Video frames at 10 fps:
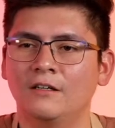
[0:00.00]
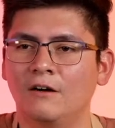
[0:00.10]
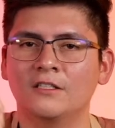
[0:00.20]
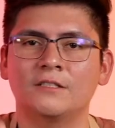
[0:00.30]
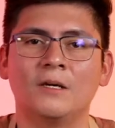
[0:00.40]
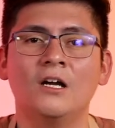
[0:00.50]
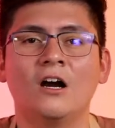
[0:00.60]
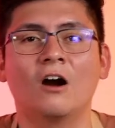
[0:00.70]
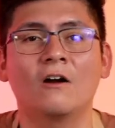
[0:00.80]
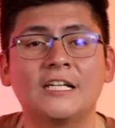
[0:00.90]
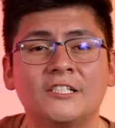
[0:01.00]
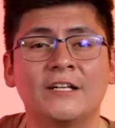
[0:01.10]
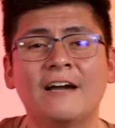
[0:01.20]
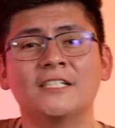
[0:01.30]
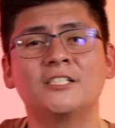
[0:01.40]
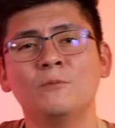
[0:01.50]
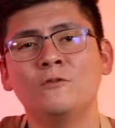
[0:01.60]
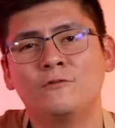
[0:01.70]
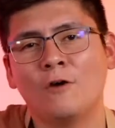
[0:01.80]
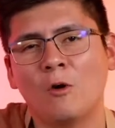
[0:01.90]
Awesome. All right, so now let's
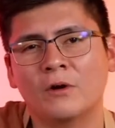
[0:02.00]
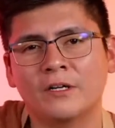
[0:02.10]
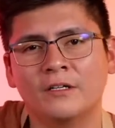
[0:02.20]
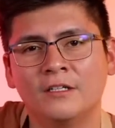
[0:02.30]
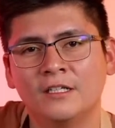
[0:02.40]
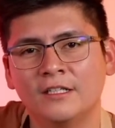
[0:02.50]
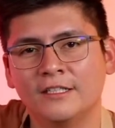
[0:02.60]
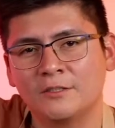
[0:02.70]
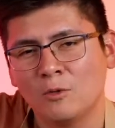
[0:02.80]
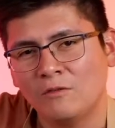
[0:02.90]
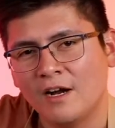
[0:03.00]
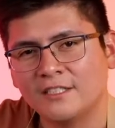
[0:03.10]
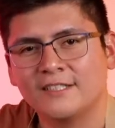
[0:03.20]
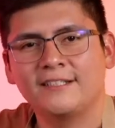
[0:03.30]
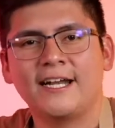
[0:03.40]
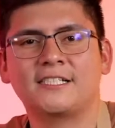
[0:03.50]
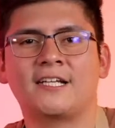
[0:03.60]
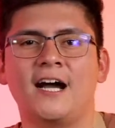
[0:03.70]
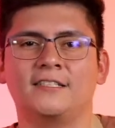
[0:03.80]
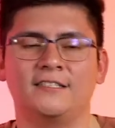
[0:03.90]
move forward. Let's move on to the next
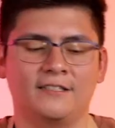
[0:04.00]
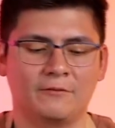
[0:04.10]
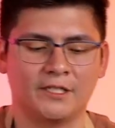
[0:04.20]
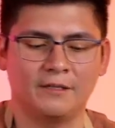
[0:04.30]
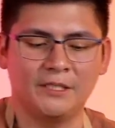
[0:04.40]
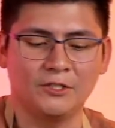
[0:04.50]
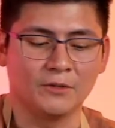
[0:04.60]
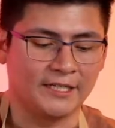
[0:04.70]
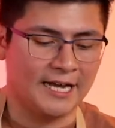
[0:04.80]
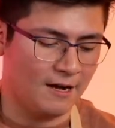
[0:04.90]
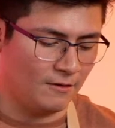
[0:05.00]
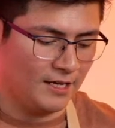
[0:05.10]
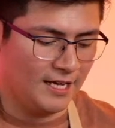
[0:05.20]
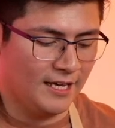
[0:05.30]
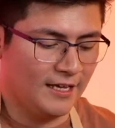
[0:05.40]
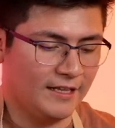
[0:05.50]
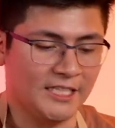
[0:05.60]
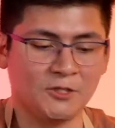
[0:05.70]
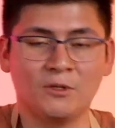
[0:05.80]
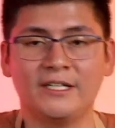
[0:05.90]
cocktail that we're going to be doing. Now,
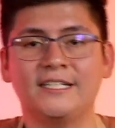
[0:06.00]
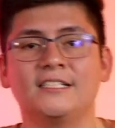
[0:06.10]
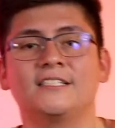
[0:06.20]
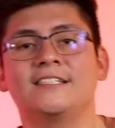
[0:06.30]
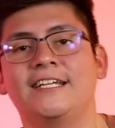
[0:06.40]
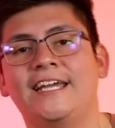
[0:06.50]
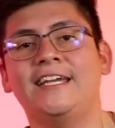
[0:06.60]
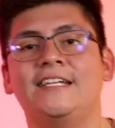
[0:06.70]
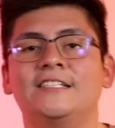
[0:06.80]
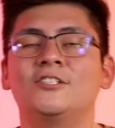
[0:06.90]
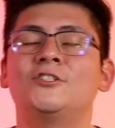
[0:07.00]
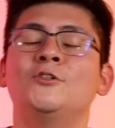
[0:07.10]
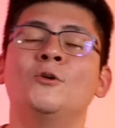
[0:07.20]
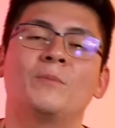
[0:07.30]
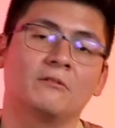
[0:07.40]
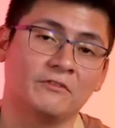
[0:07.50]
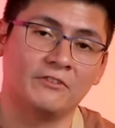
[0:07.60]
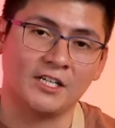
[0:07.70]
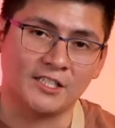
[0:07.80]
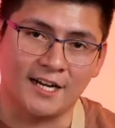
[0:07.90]
this one is a super
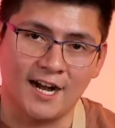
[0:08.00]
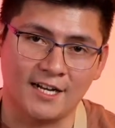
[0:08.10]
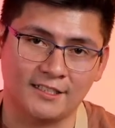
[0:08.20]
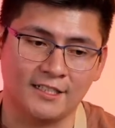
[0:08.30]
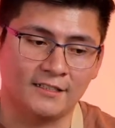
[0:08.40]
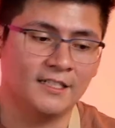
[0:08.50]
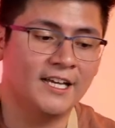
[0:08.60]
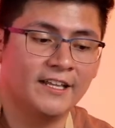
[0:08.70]
refreshing cocktail.